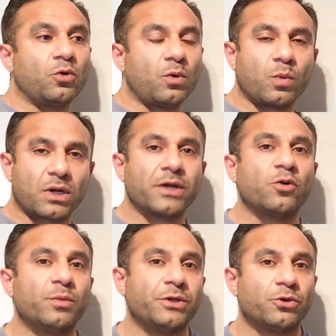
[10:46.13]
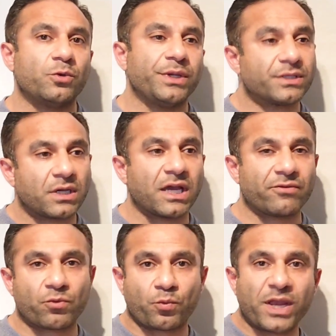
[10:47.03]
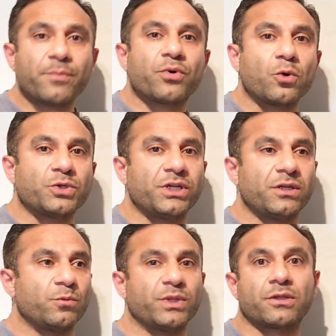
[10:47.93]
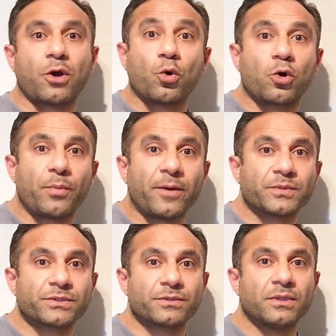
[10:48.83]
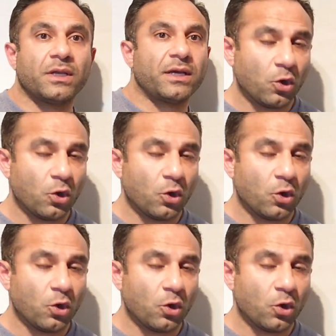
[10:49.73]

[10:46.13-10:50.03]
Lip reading: or what I normally do is I have whey protein with Cocoa Pops,